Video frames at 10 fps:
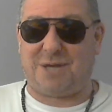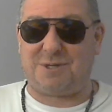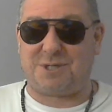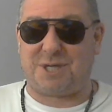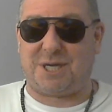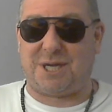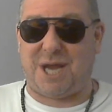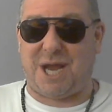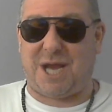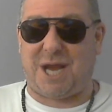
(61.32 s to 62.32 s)

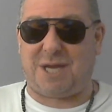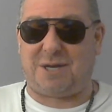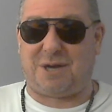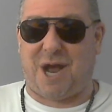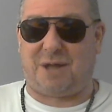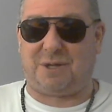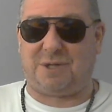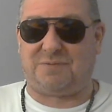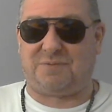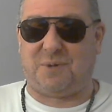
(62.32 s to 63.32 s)
NCAA
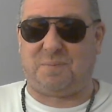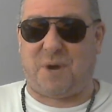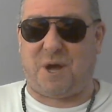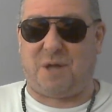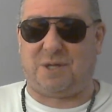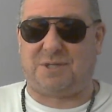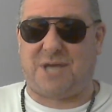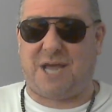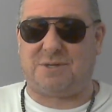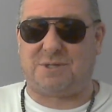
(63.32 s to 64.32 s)
college football
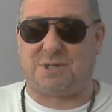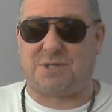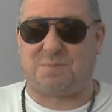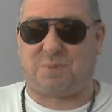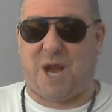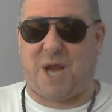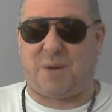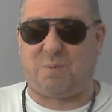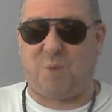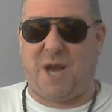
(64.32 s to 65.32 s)
against the spread
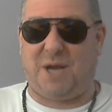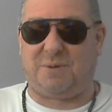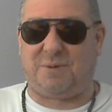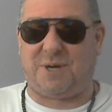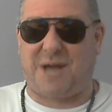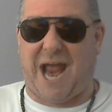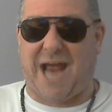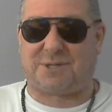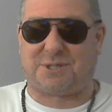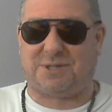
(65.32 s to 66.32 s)
wagering
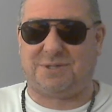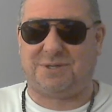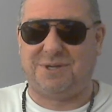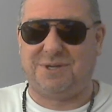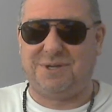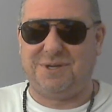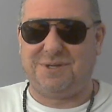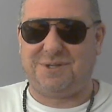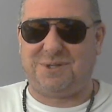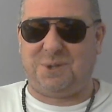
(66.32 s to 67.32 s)
action.
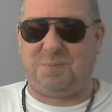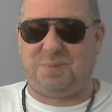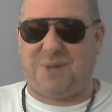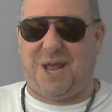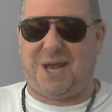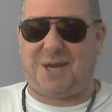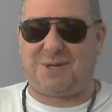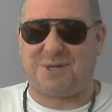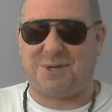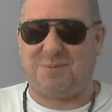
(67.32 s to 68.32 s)
Two
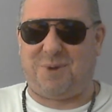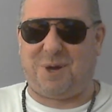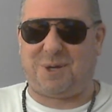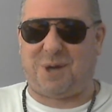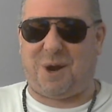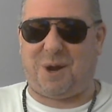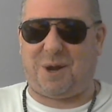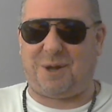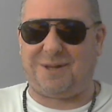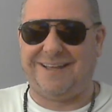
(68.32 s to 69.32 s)
plays, one
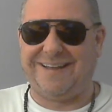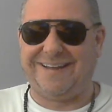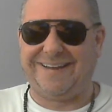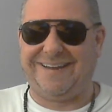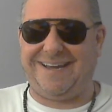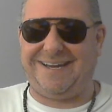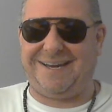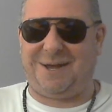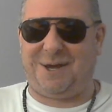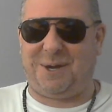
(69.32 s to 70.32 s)
call, get
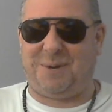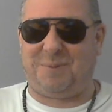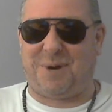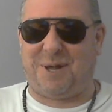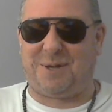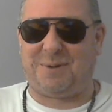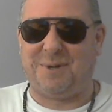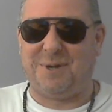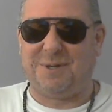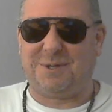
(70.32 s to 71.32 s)
it all, brother,
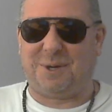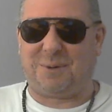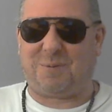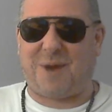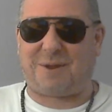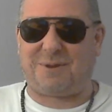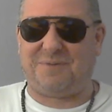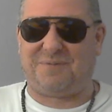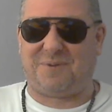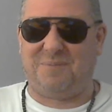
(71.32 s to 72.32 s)

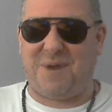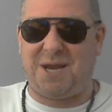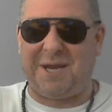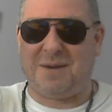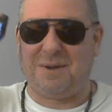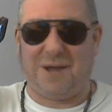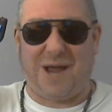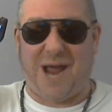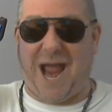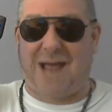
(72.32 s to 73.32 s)
directly from me,
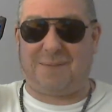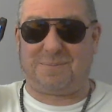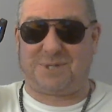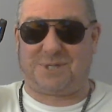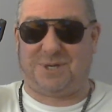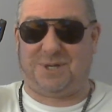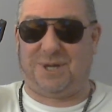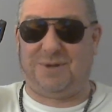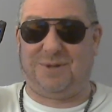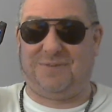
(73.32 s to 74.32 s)

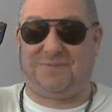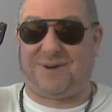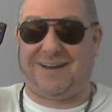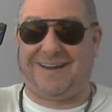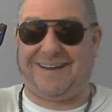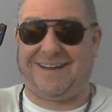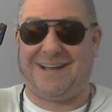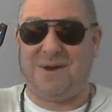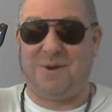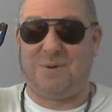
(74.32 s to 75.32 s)
absolutely free,